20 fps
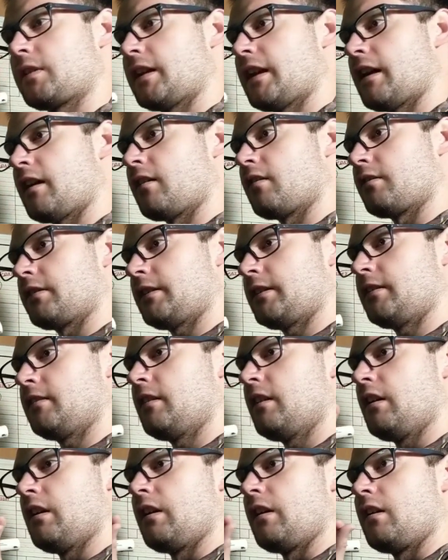reality
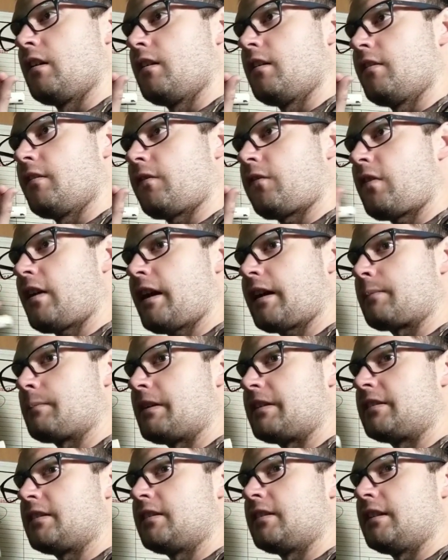
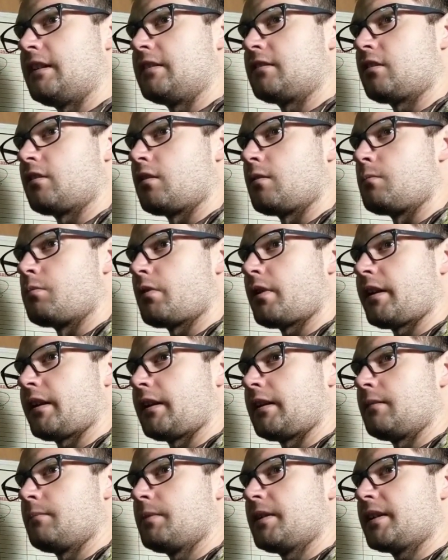fragmented into her
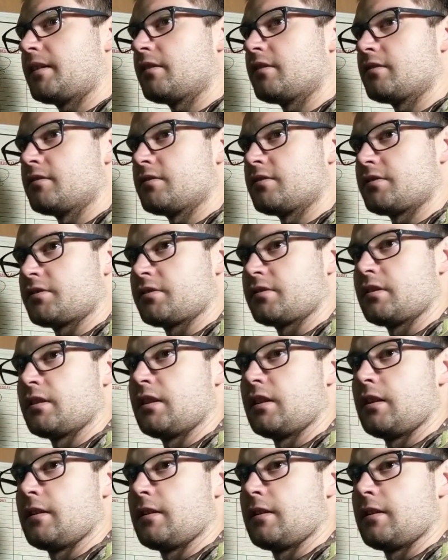brain because